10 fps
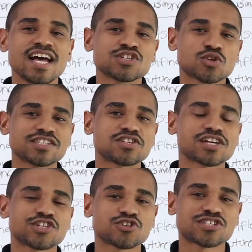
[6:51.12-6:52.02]
So let's look
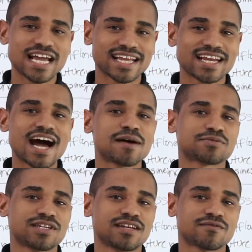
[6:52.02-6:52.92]
at your second
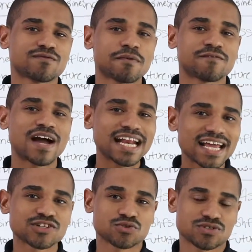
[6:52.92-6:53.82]
option from a
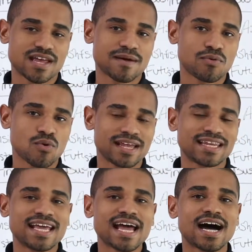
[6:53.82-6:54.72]
financial standpoint
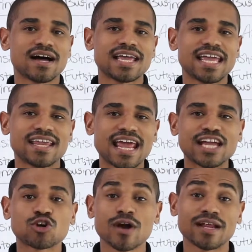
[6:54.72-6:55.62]
in a
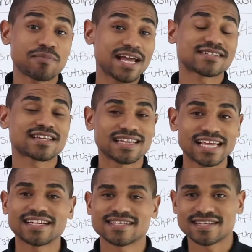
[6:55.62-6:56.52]
credit-based
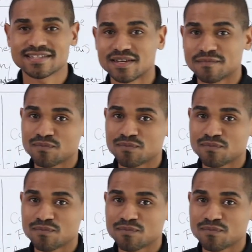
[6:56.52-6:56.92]
lending system,